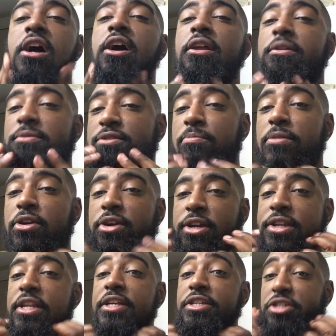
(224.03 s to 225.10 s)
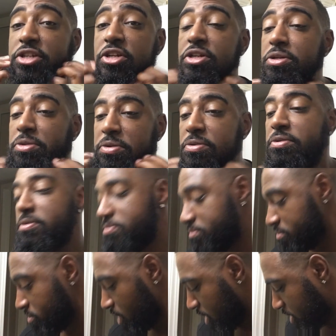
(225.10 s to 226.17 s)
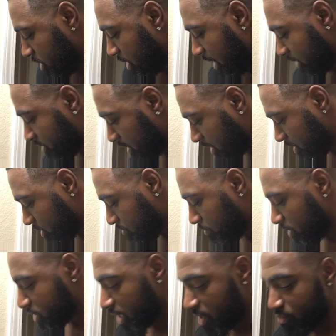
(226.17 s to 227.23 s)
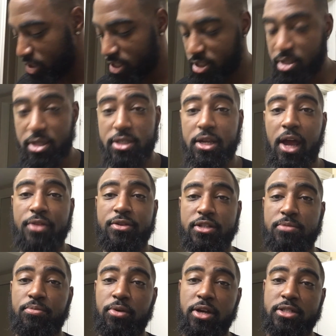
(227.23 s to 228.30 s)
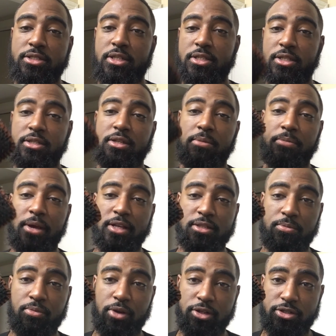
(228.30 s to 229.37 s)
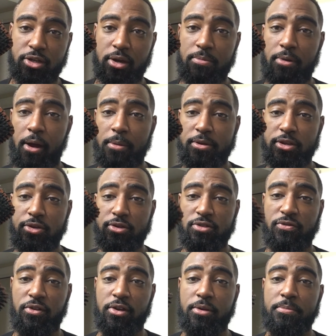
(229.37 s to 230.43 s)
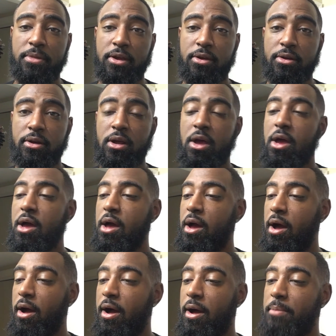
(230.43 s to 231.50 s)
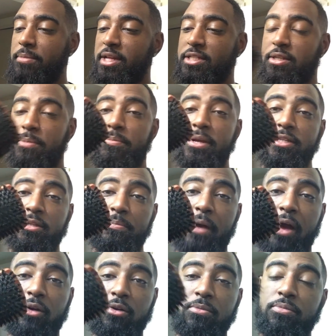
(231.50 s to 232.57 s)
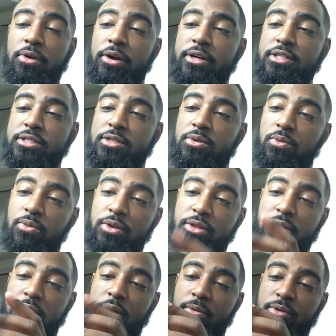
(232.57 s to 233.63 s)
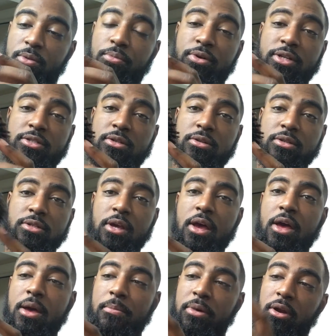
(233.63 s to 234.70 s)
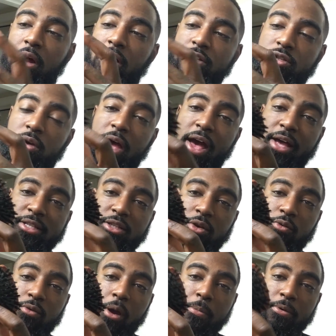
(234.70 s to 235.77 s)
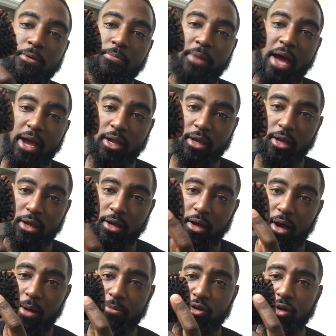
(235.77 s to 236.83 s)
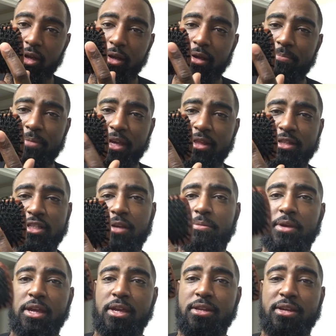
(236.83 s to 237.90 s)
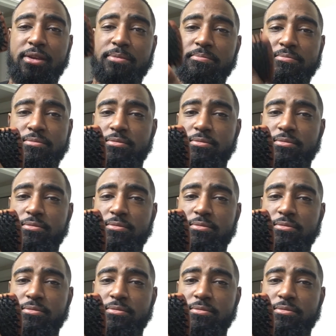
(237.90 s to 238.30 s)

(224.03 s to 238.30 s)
on, the beard conditioner, then I take this brush. I recently just got this brush. This is the best brush you can probably use for your beard. It's a paddle brush with the bristles, but it also has a rubber backing. You can pick this up at any